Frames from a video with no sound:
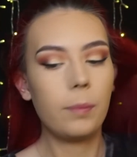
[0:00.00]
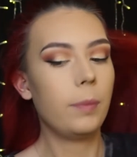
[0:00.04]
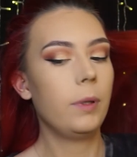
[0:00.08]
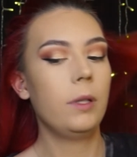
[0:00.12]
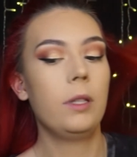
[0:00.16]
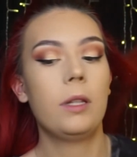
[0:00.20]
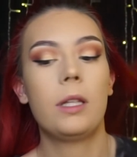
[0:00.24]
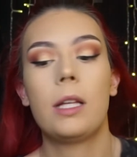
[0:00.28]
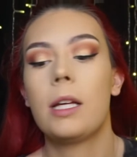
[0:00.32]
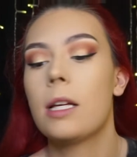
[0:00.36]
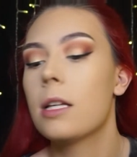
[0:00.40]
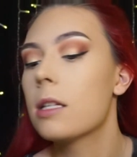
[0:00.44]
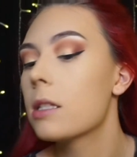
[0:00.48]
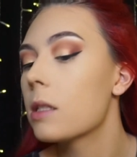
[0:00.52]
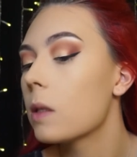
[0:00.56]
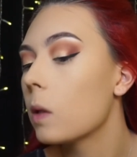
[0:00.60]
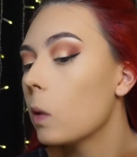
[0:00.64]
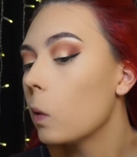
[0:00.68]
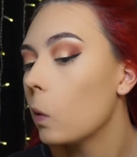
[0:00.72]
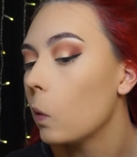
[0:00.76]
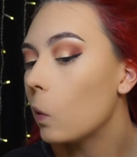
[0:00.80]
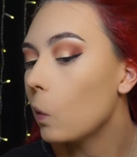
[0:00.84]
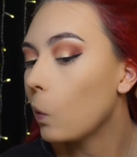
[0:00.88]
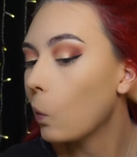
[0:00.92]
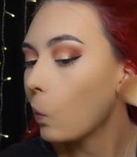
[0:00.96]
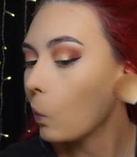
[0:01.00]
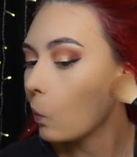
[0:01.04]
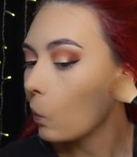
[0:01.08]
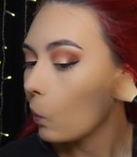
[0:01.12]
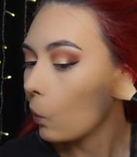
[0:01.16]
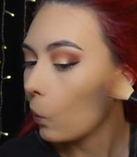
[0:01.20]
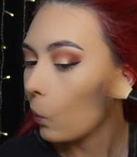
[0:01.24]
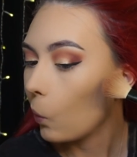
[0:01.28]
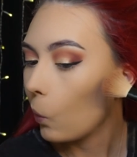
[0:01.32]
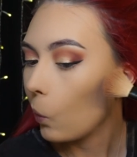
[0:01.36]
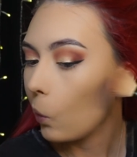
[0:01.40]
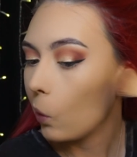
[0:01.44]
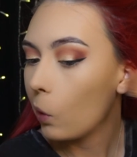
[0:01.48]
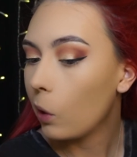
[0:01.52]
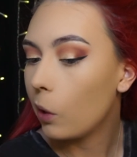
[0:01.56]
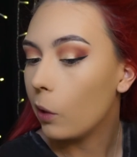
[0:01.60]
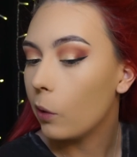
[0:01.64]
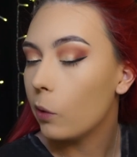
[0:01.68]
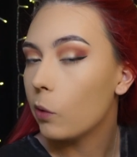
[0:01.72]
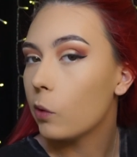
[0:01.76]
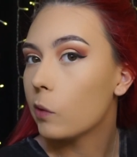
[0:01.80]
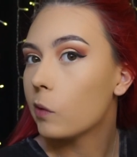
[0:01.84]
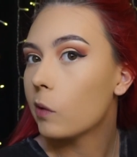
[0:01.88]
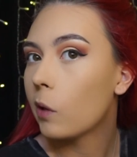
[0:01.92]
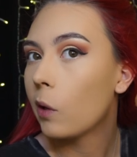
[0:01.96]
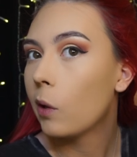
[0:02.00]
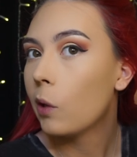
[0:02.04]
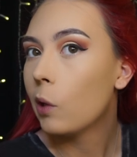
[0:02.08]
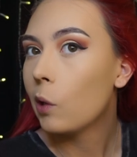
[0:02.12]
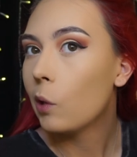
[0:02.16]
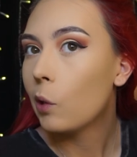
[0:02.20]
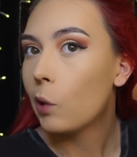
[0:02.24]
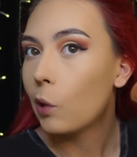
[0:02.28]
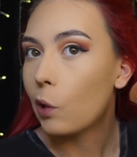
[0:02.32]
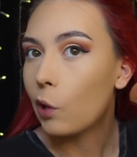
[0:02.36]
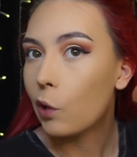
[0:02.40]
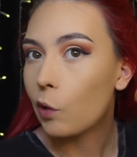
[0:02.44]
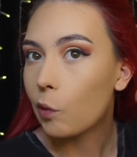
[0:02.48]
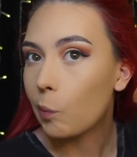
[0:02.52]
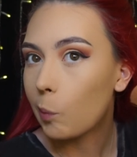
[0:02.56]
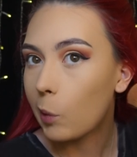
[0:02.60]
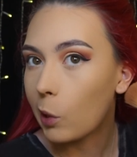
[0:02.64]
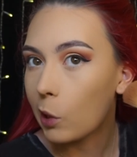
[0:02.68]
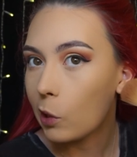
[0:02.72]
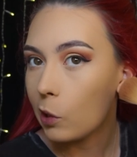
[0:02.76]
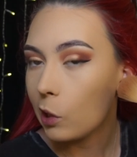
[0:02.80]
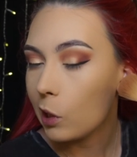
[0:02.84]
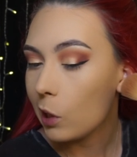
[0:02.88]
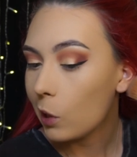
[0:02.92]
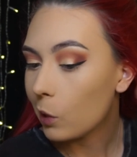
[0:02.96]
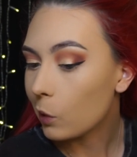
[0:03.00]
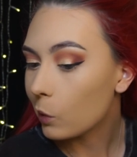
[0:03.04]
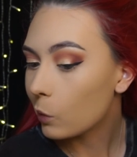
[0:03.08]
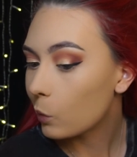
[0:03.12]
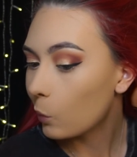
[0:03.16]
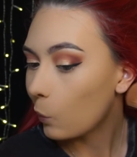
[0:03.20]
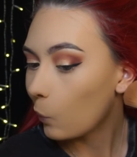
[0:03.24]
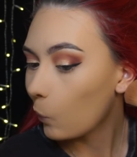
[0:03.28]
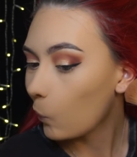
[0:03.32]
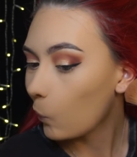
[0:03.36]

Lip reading: put this in the hollows of my cheeks.